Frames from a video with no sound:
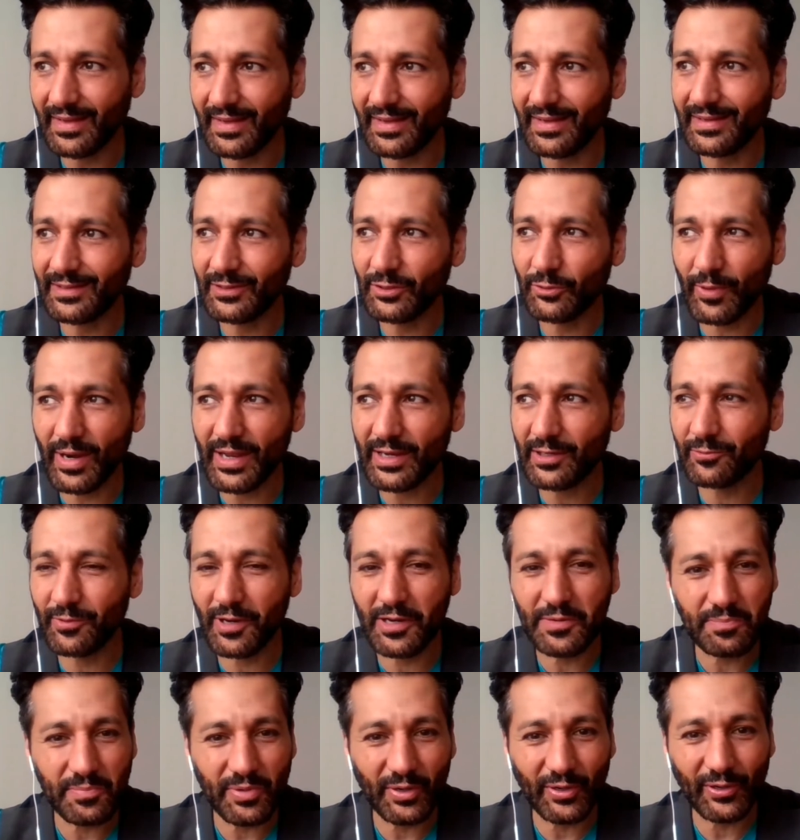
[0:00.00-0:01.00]
Greg
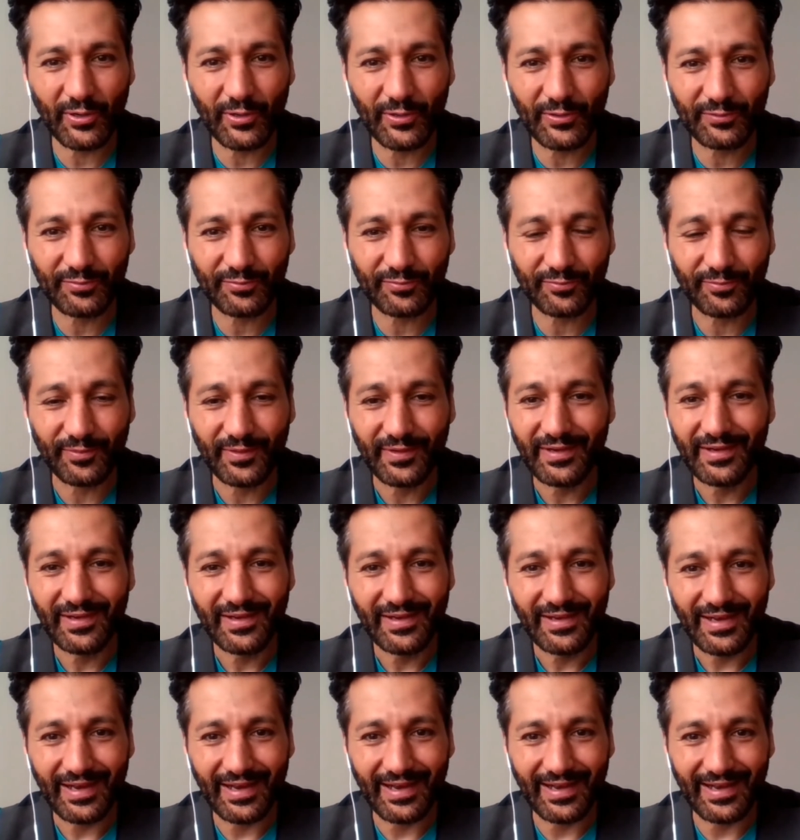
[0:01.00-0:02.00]
Grunberg
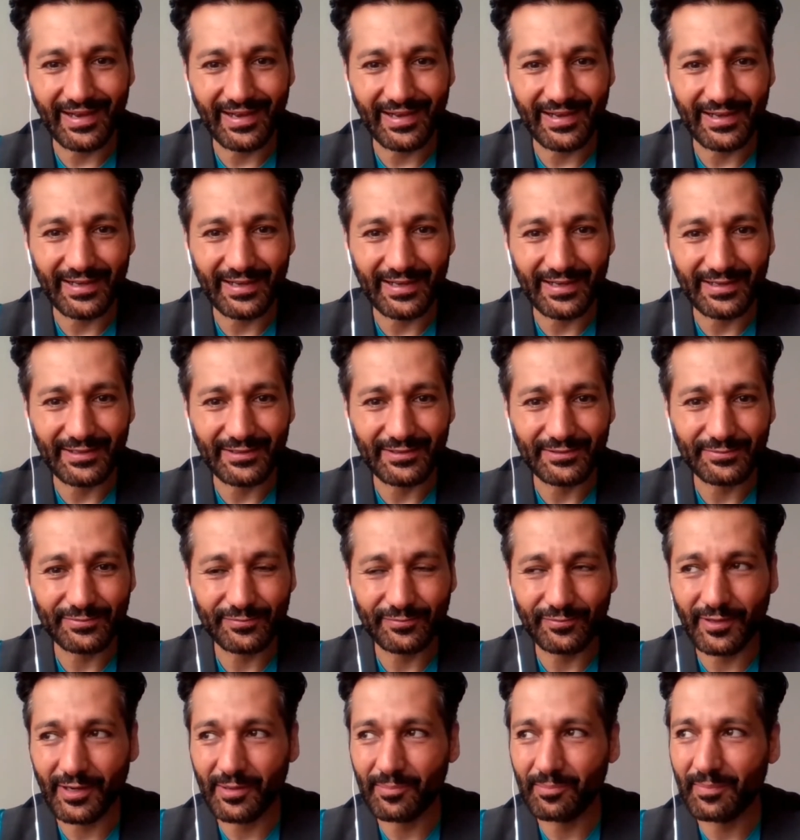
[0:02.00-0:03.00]

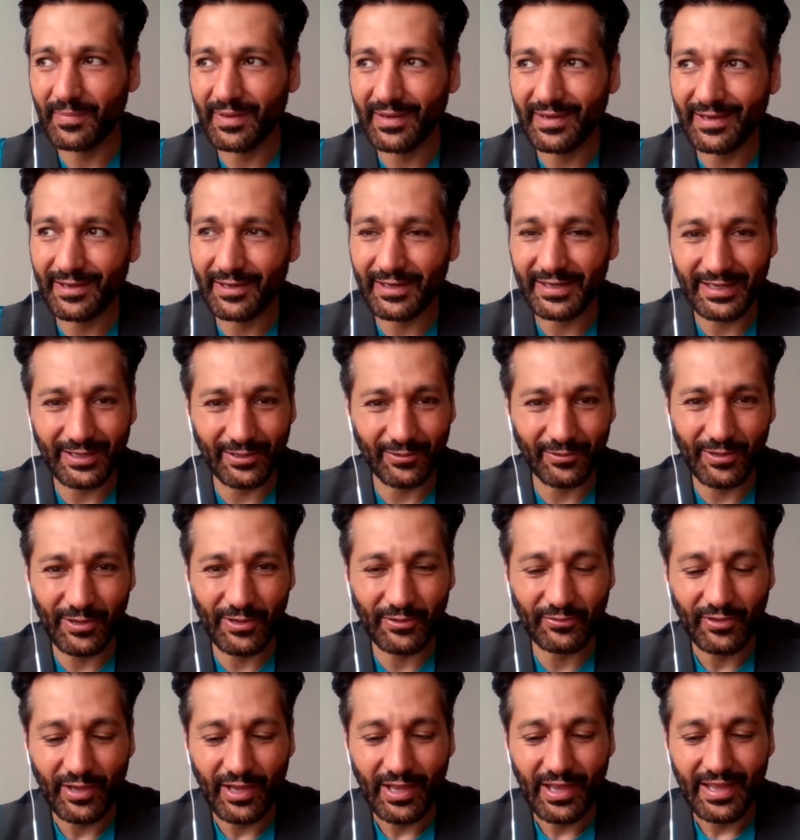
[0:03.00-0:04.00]
from
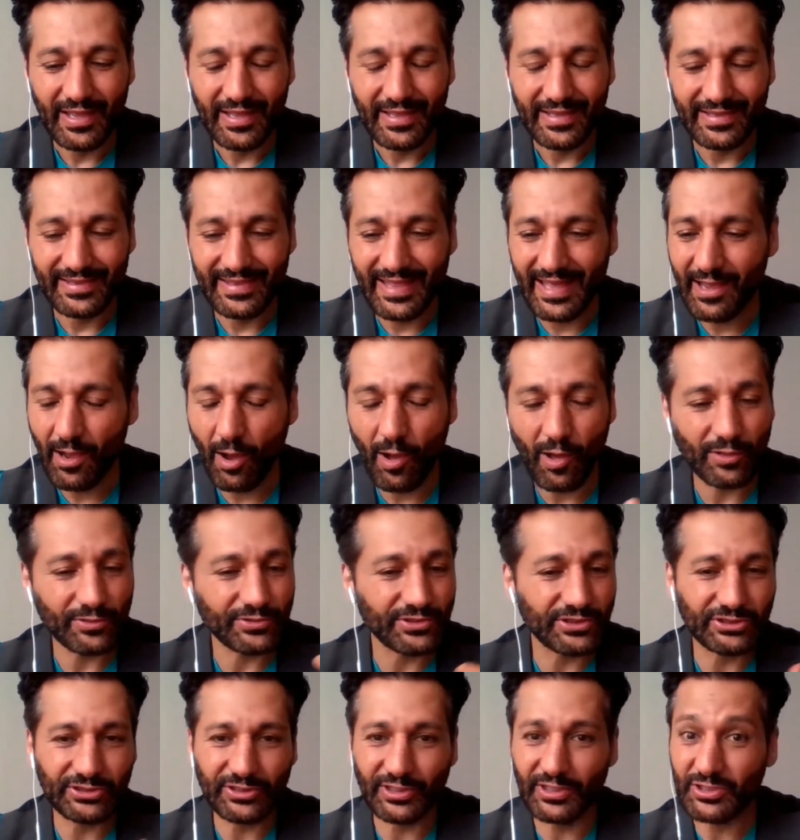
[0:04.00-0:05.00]
Heroes, they all
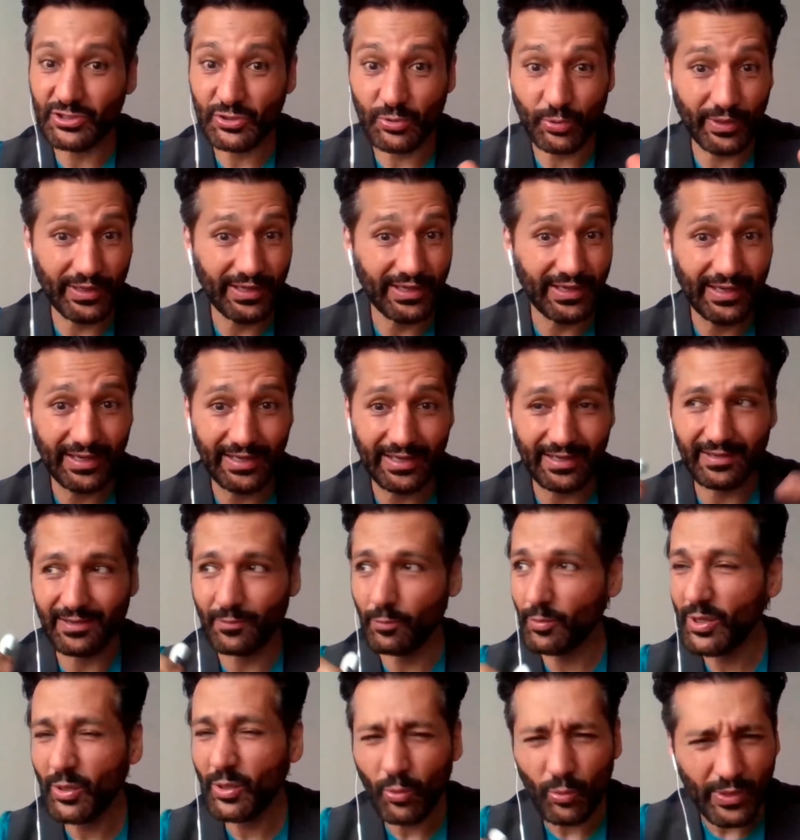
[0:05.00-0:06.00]
just started tweeting, and
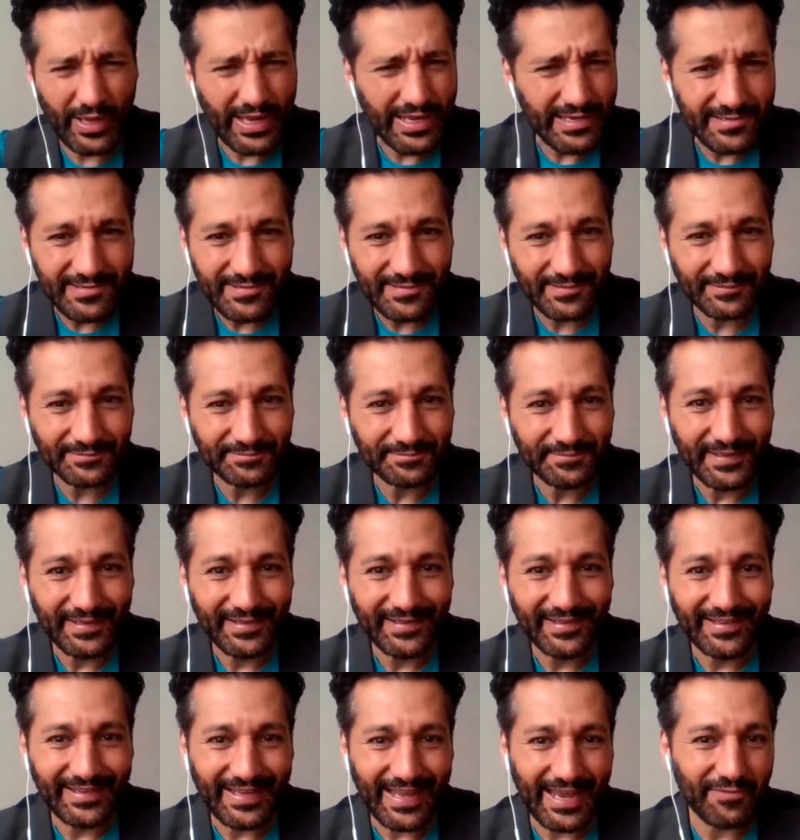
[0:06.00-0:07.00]
Will Wheaton,
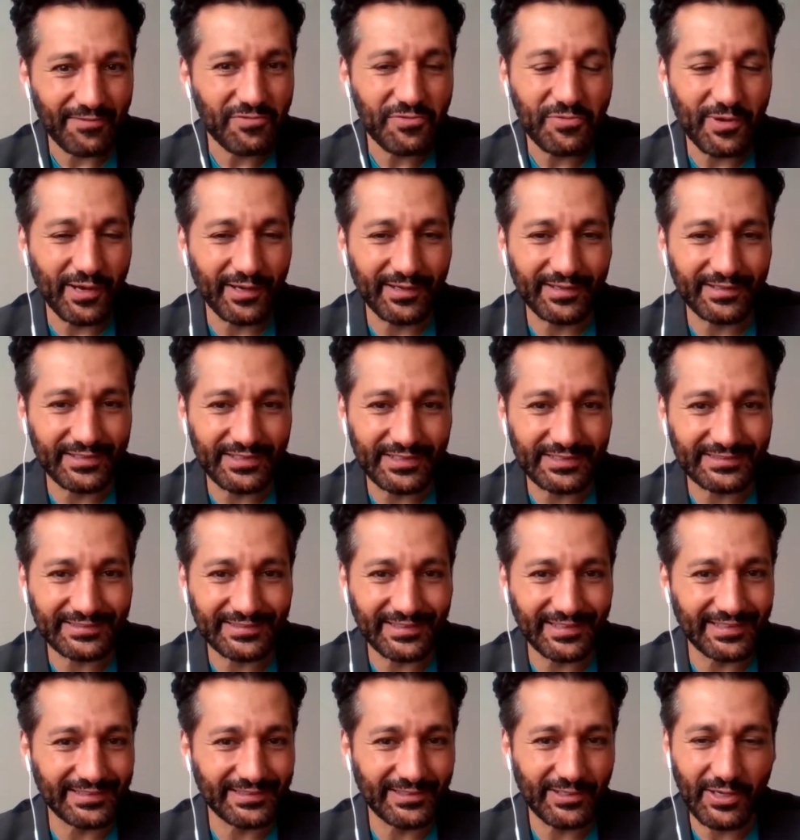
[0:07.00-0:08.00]
everyone just
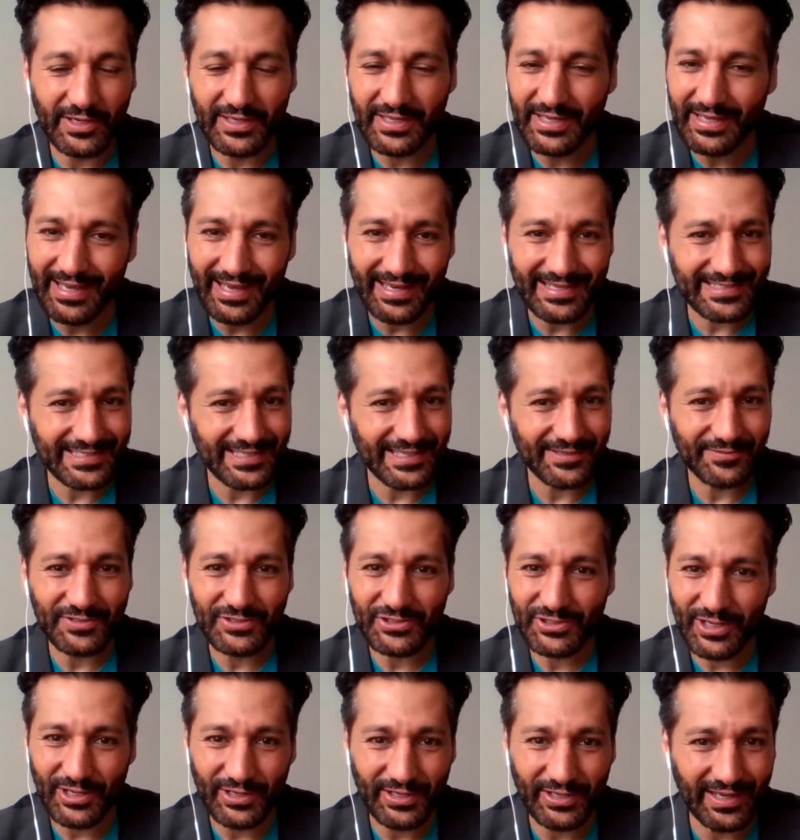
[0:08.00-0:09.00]
started going, you gotta save the
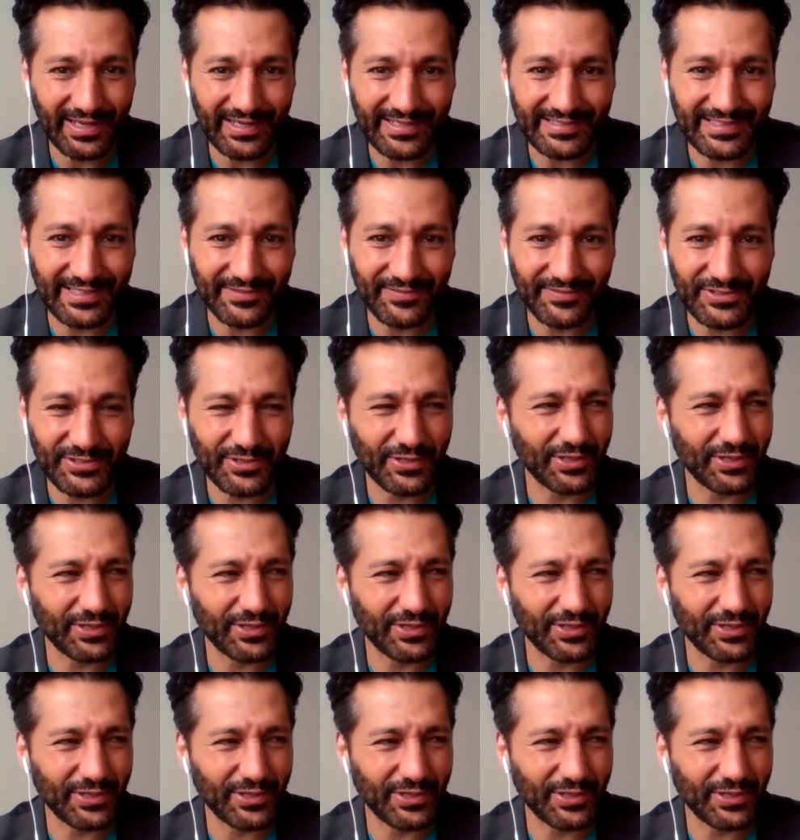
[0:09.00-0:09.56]
show, you gotta save the show.